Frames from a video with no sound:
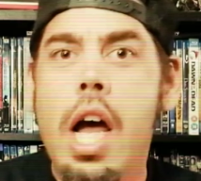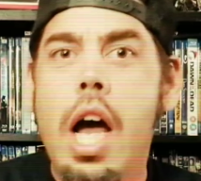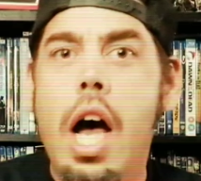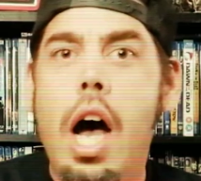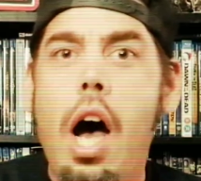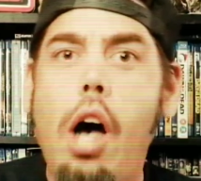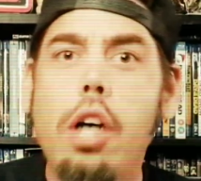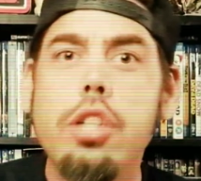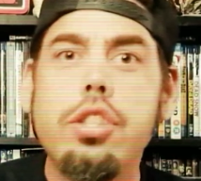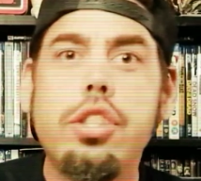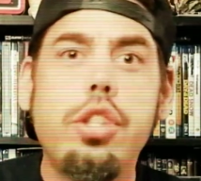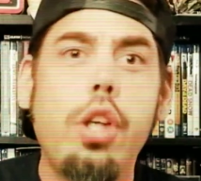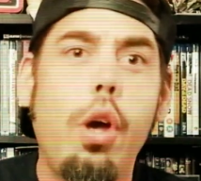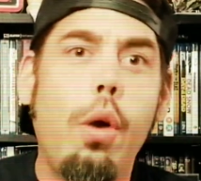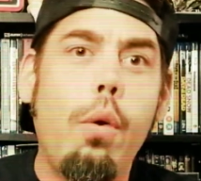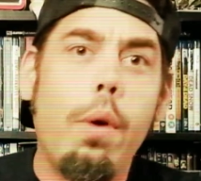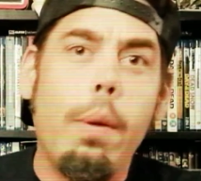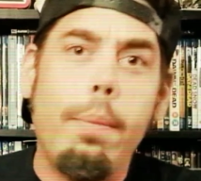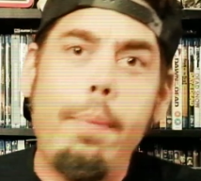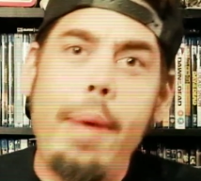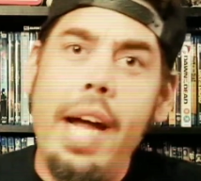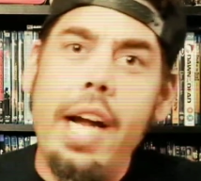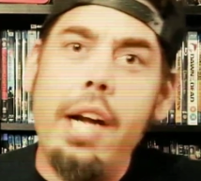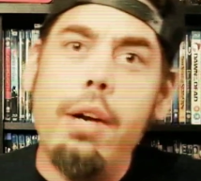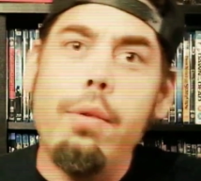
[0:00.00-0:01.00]
Also,
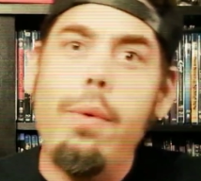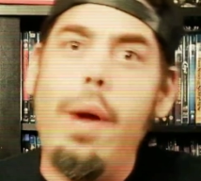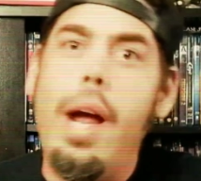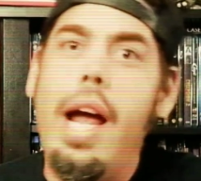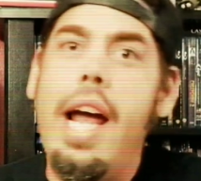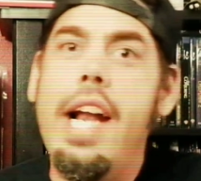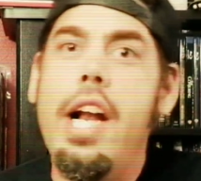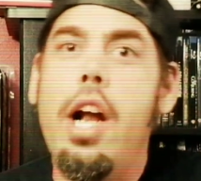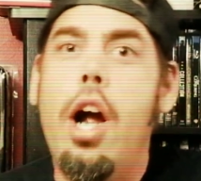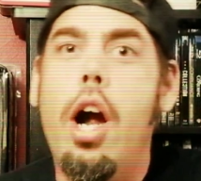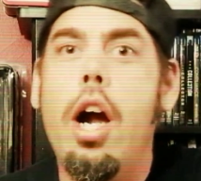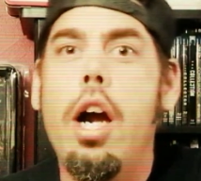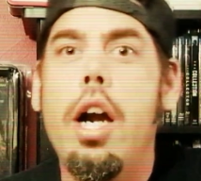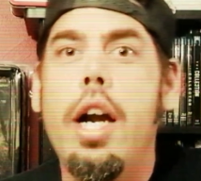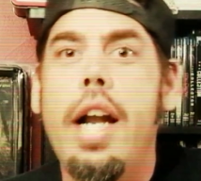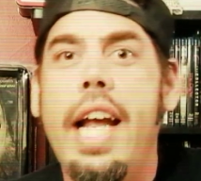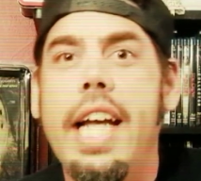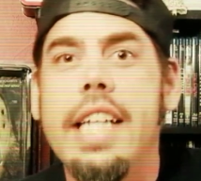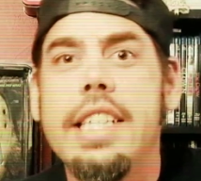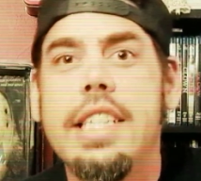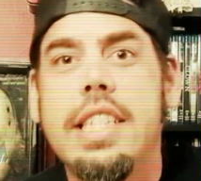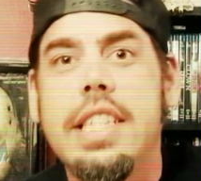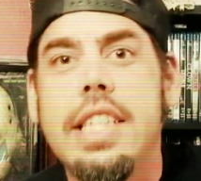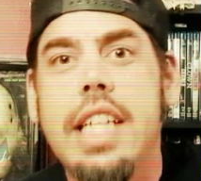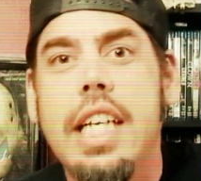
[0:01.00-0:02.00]
Rebecca Reinhardt
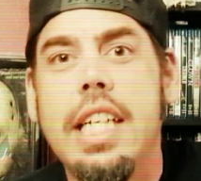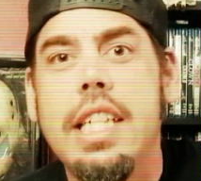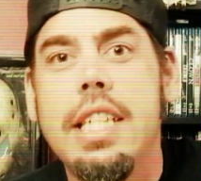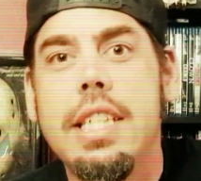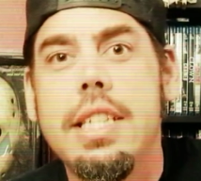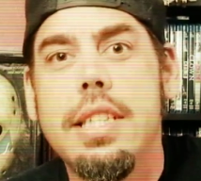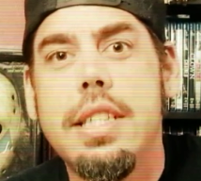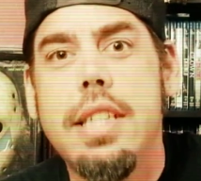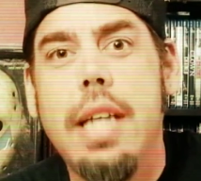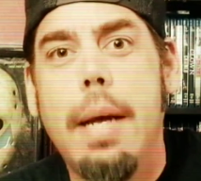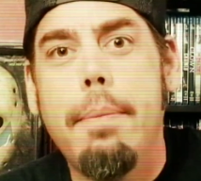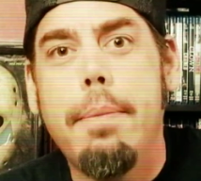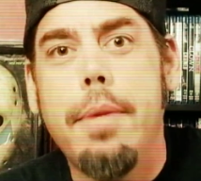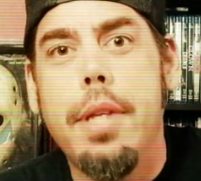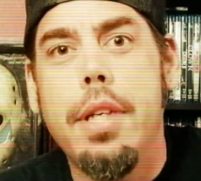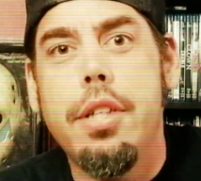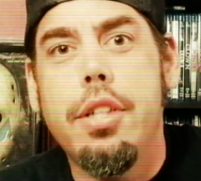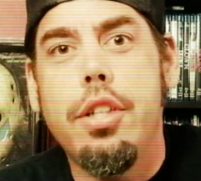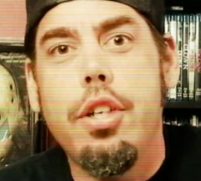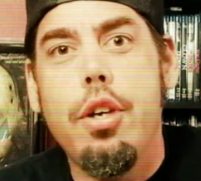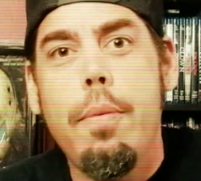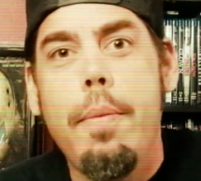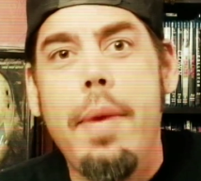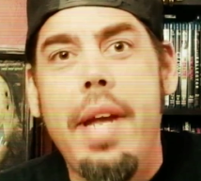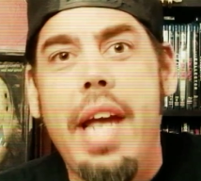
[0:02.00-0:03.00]
had sent something
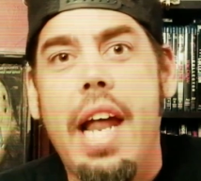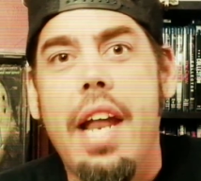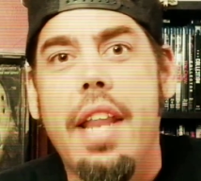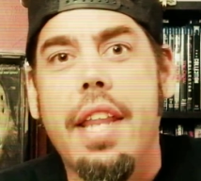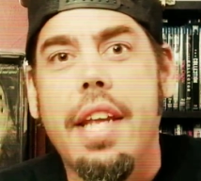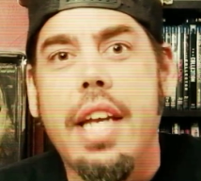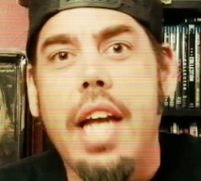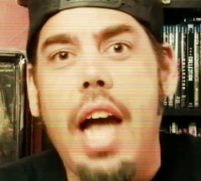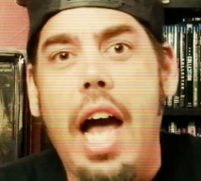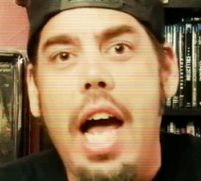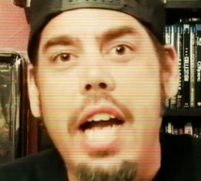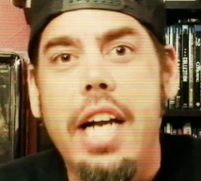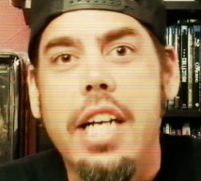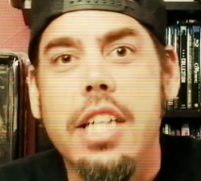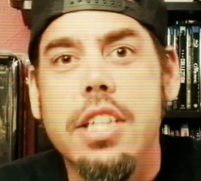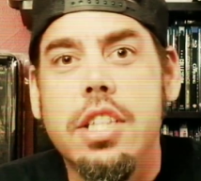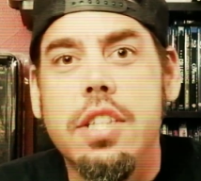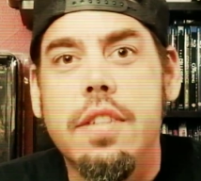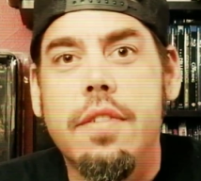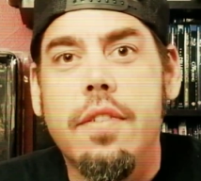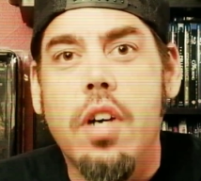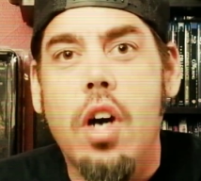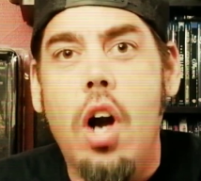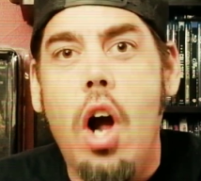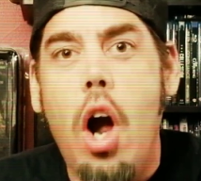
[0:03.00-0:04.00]
to me out of the kindness
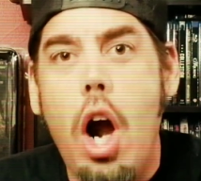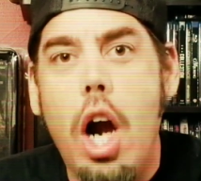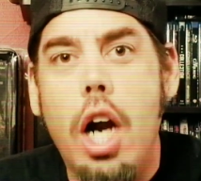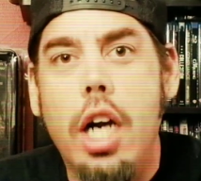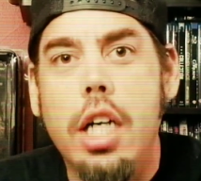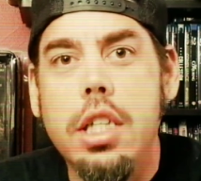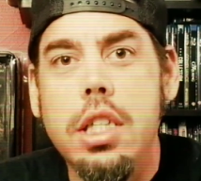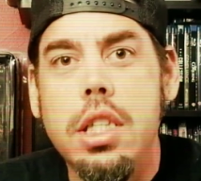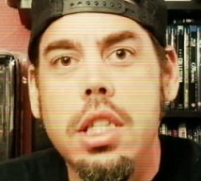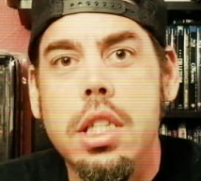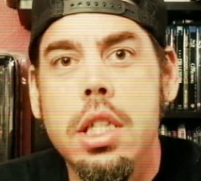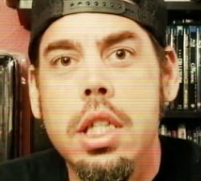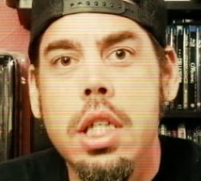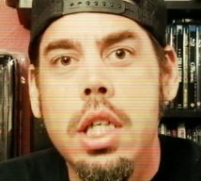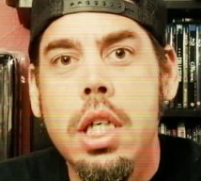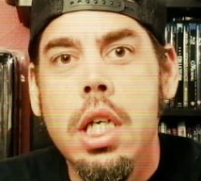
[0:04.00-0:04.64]
of her heart.